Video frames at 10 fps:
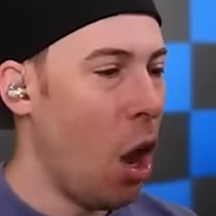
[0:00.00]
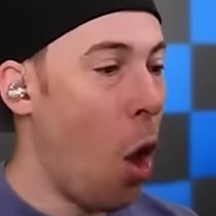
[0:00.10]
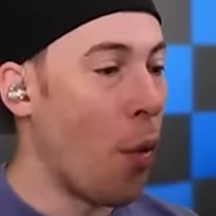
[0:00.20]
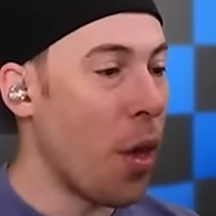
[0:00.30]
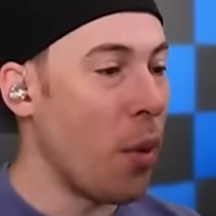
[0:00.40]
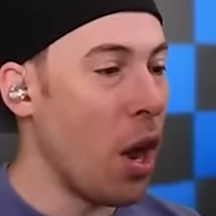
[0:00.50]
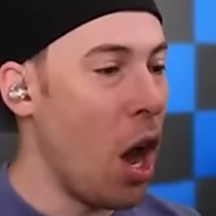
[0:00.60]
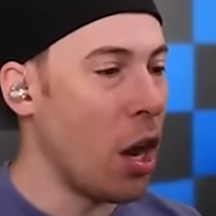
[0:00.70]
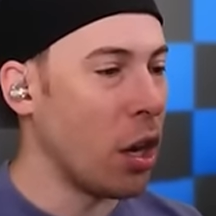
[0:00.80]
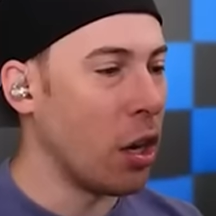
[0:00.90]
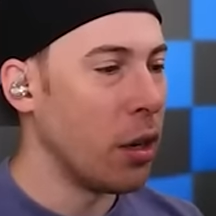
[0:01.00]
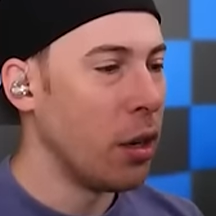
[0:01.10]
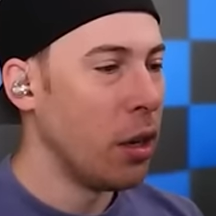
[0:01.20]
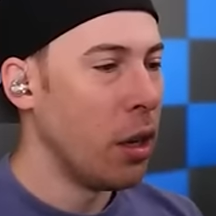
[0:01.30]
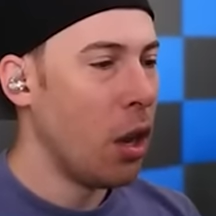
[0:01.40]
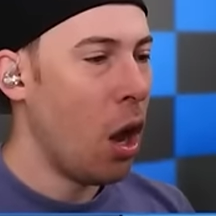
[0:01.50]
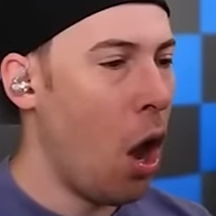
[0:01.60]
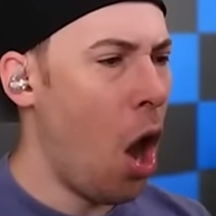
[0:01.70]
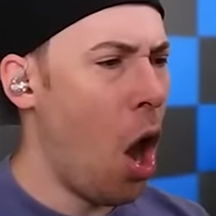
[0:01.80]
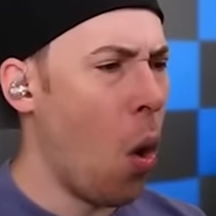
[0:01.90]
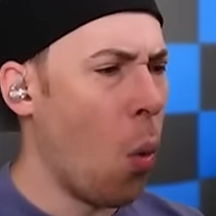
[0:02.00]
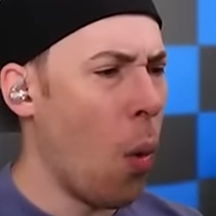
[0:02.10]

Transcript: Oh, they want to hug her. Oh,